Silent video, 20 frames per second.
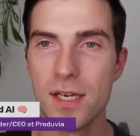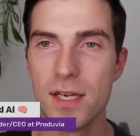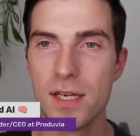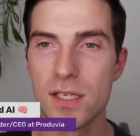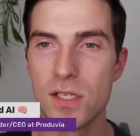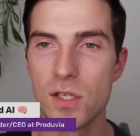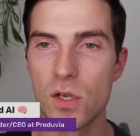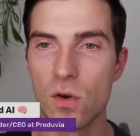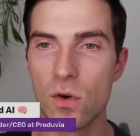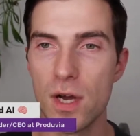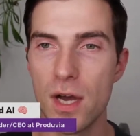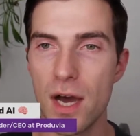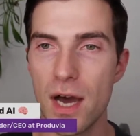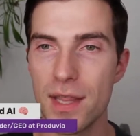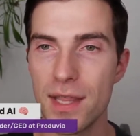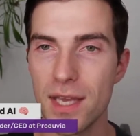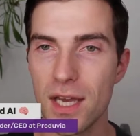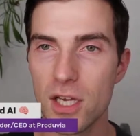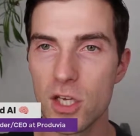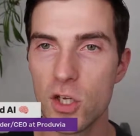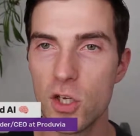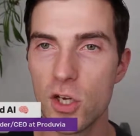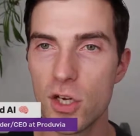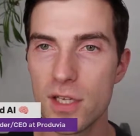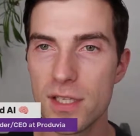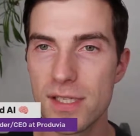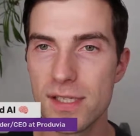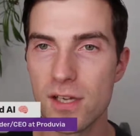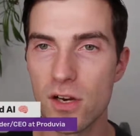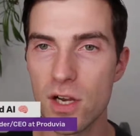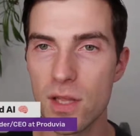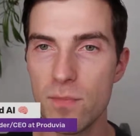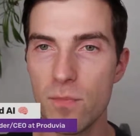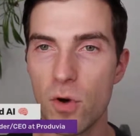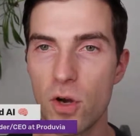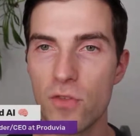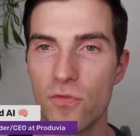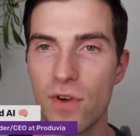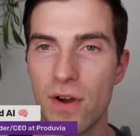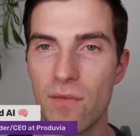So I think a good starting
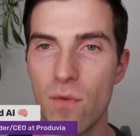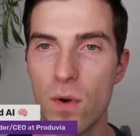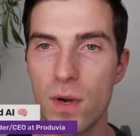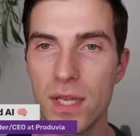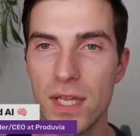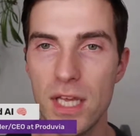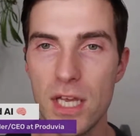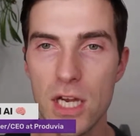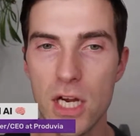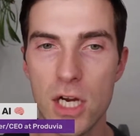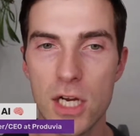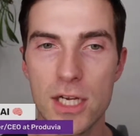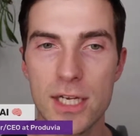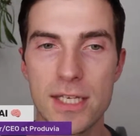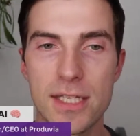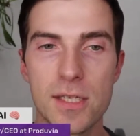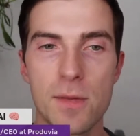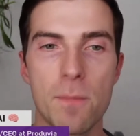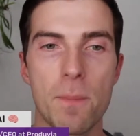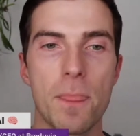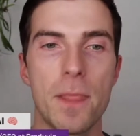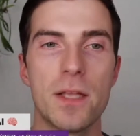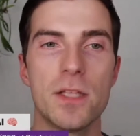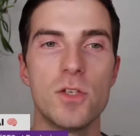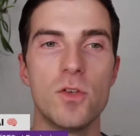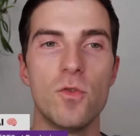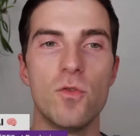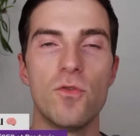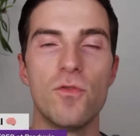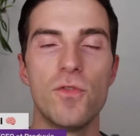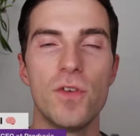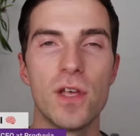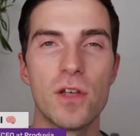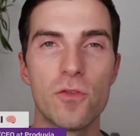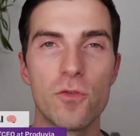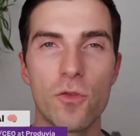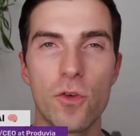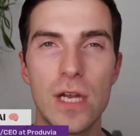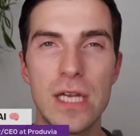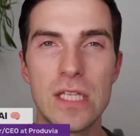point for everyone here is to feel
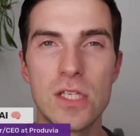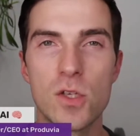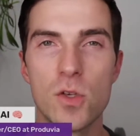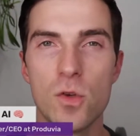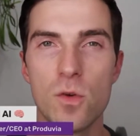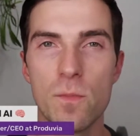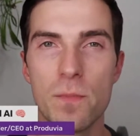free to